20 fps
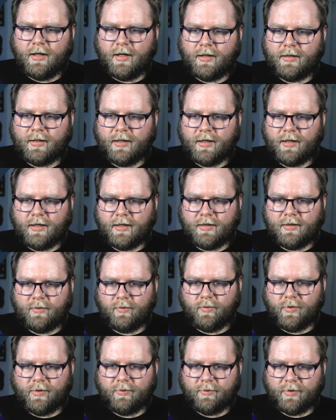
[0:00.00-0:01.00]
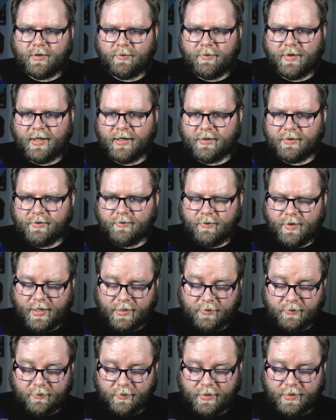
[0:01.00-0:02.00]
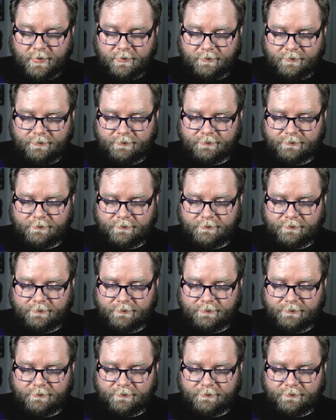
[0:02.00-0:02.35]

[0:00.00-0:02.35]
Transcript: And then we want to make a directory.